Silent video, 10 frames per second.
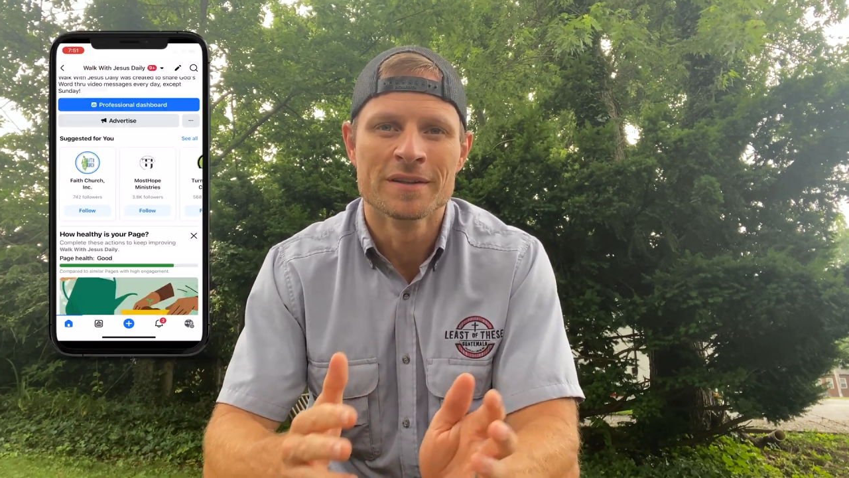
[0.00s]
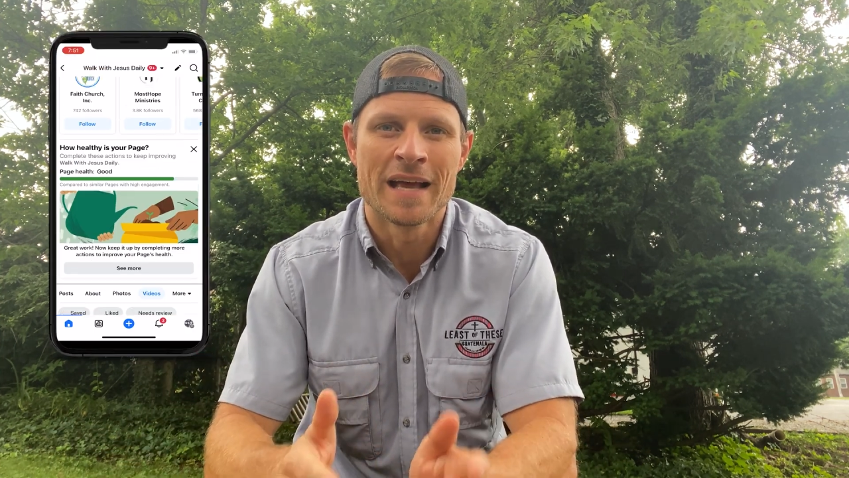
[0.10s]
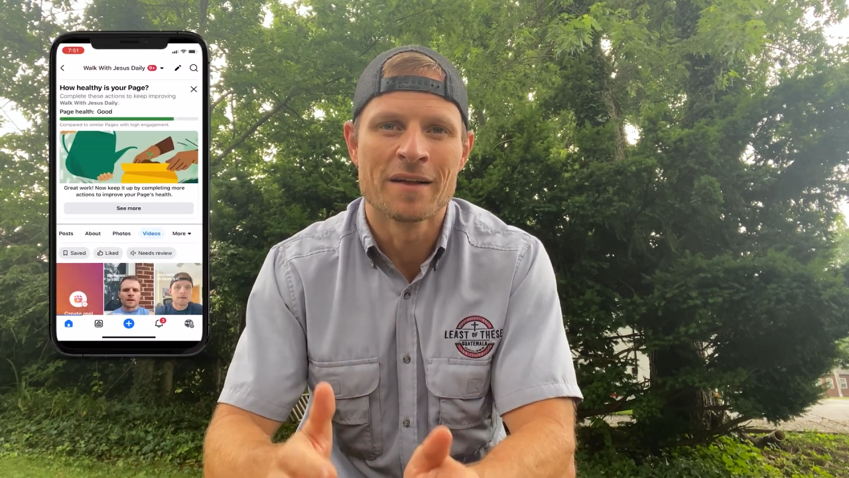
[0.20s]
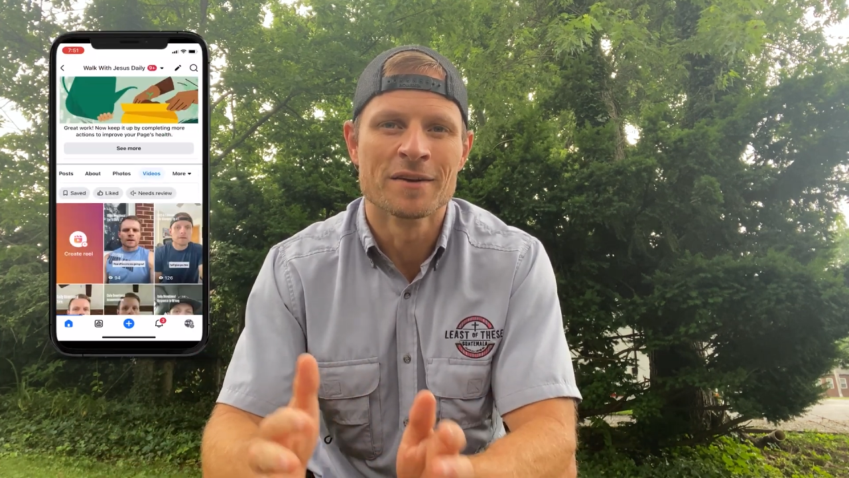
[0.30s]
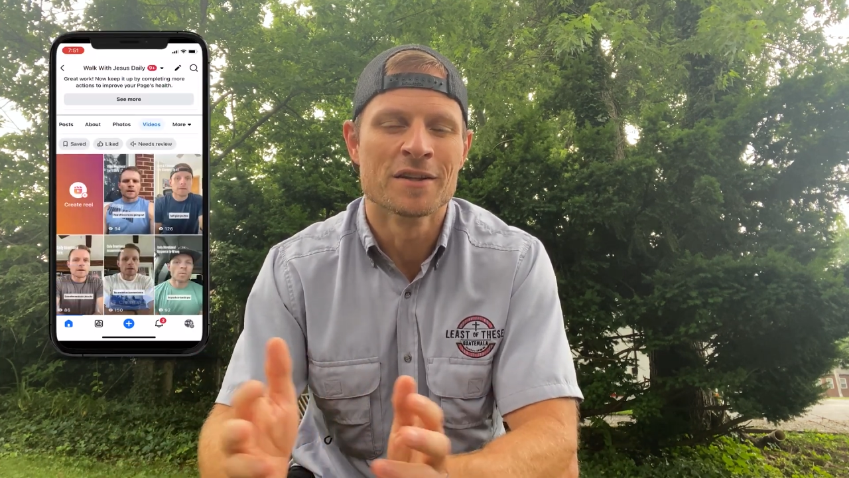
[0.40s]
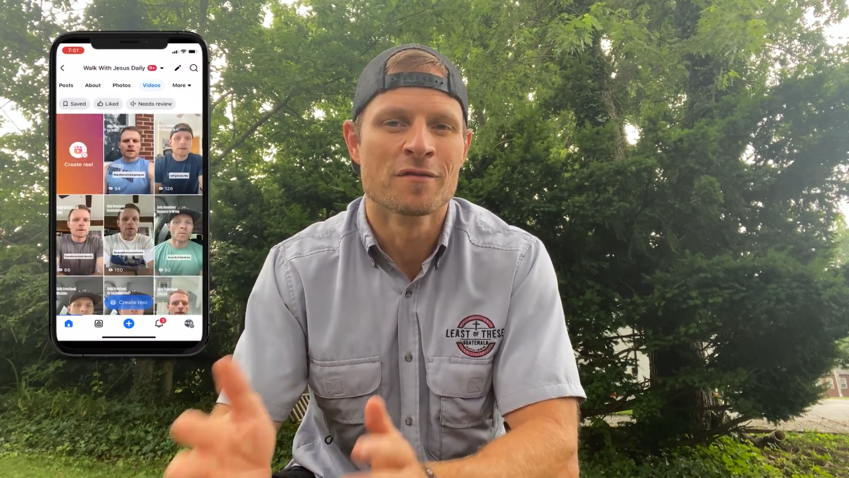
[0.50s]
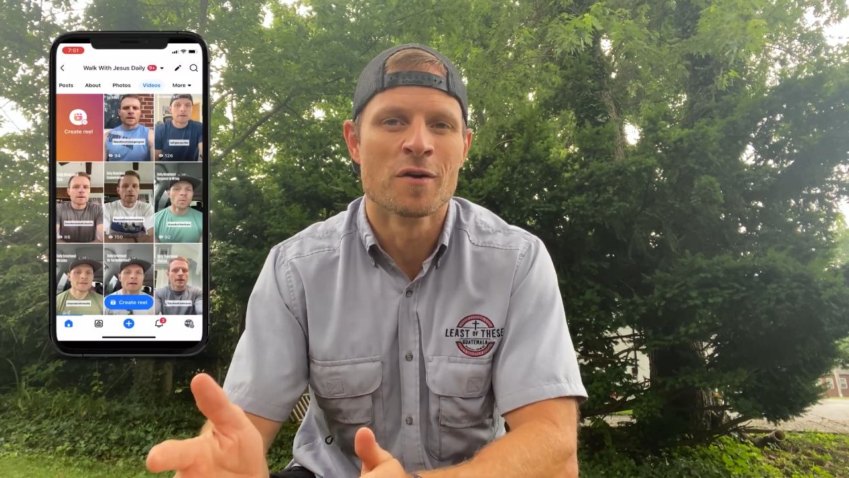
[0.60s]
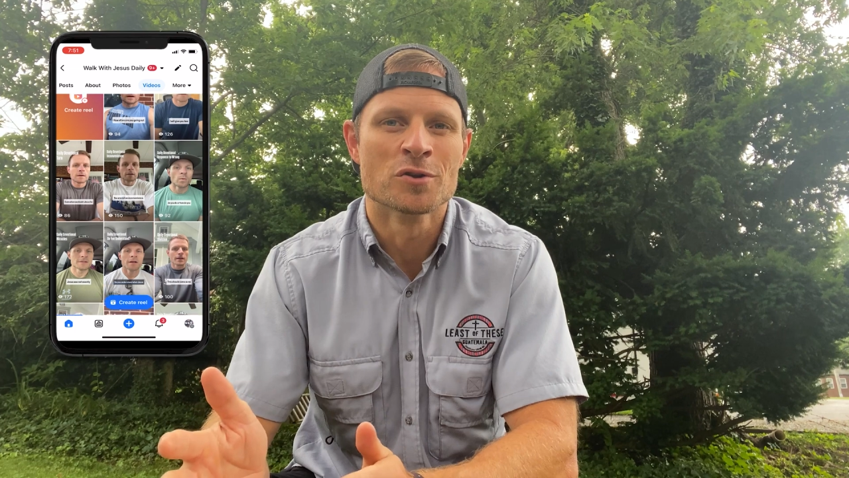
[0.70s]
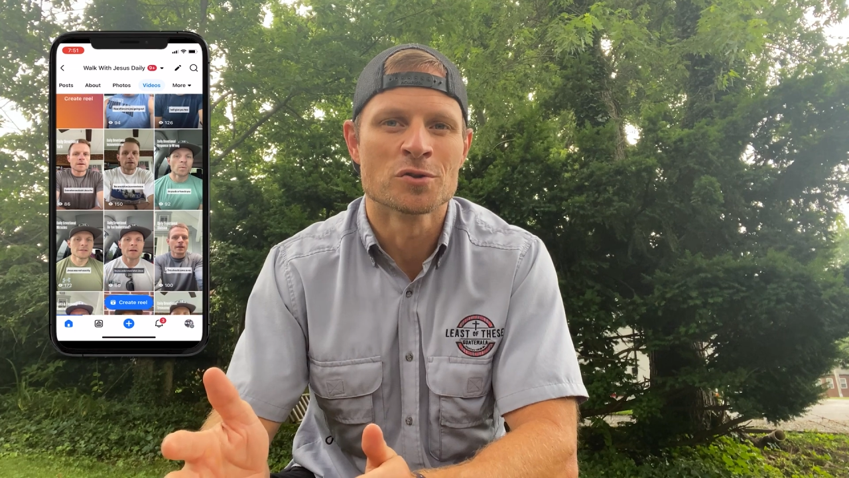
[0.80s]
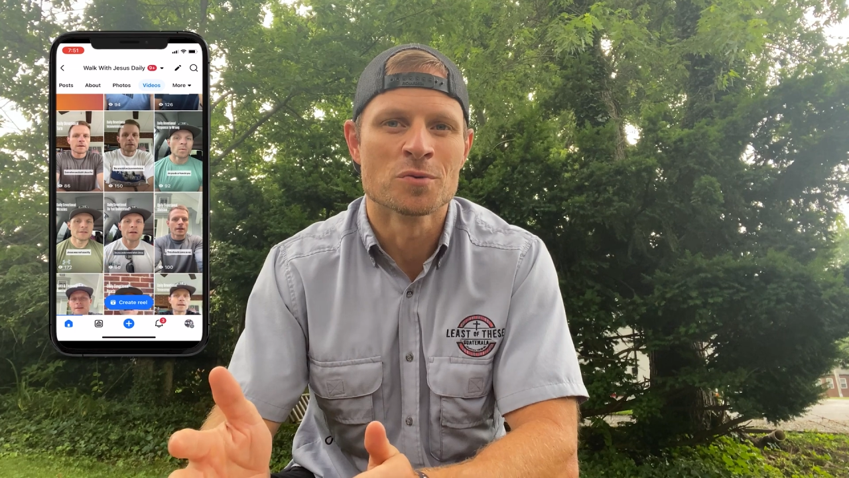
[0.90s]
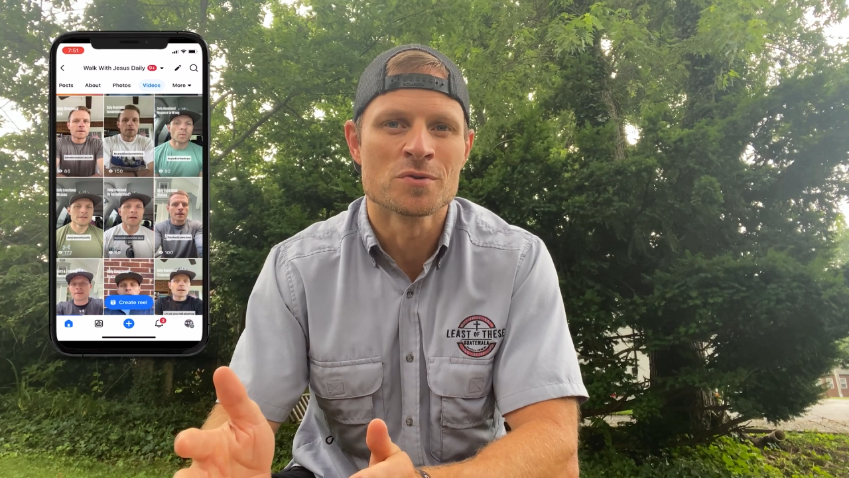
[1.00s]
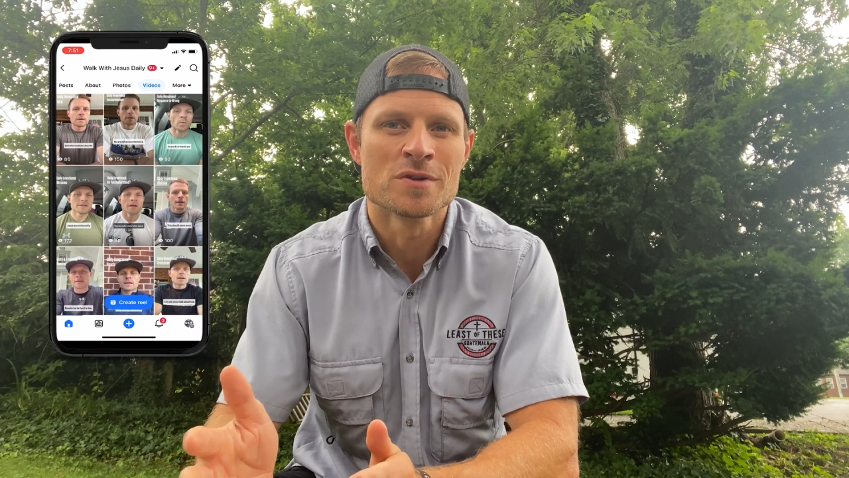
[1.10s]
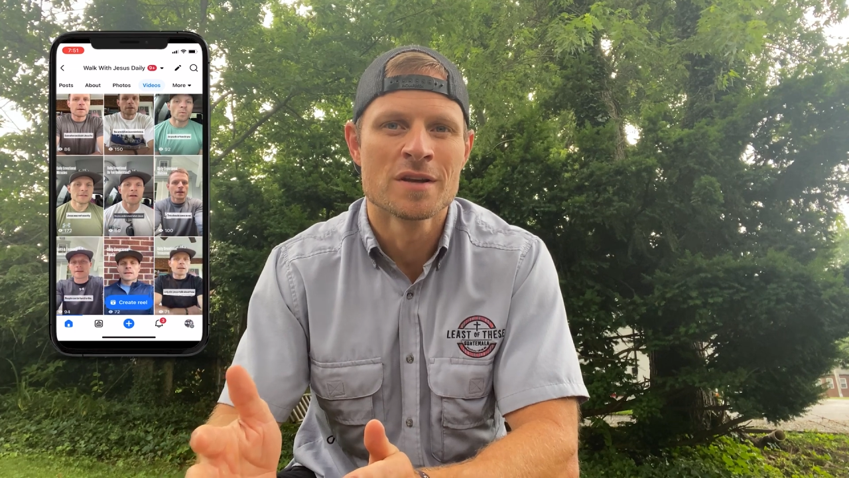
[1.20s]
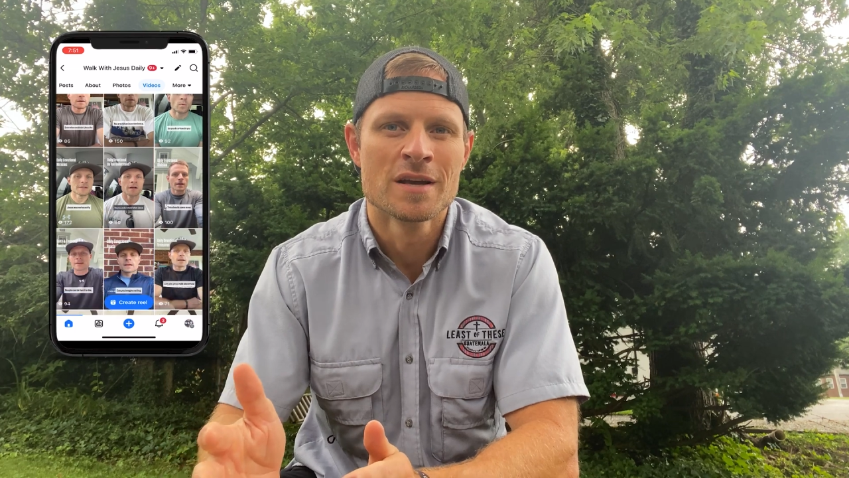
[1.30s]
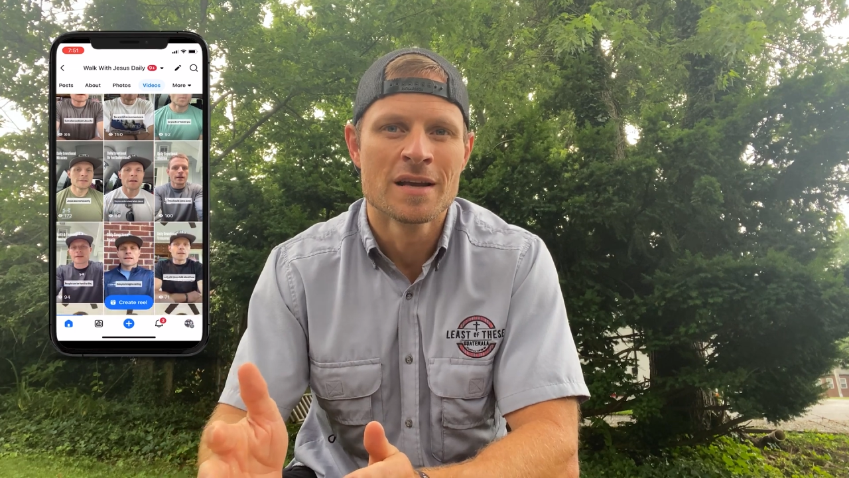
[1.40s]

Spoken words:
daily devotionals.